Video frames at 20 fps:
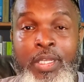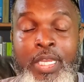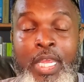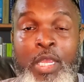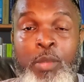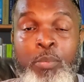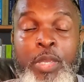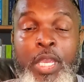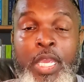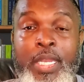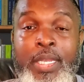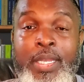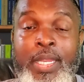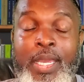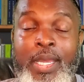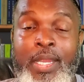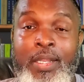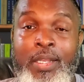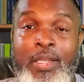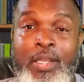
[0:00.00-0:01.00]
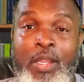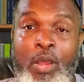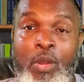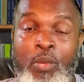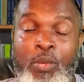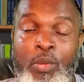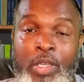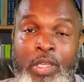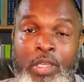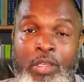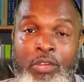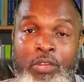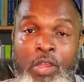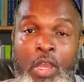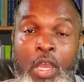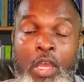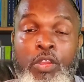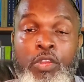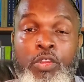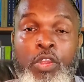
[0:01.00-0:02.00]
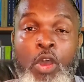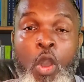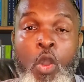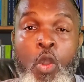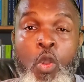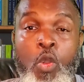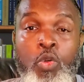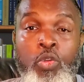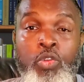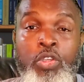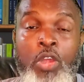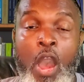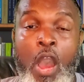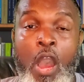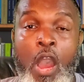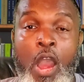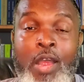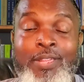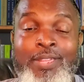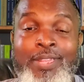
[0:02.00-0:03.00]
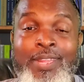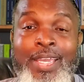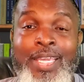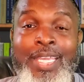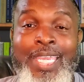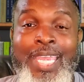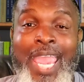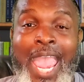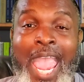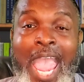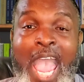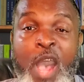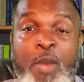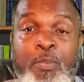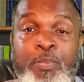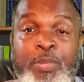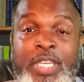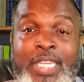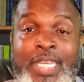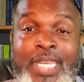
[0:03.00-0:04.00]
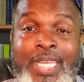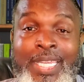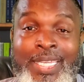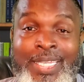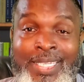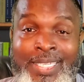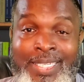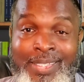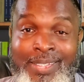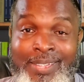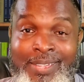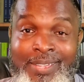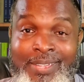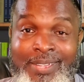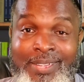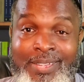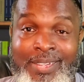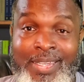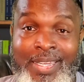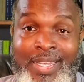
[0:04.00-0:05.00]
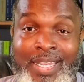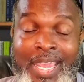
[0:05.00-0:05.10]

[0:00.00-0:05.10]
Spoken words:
They've been there the longest. Those are the captains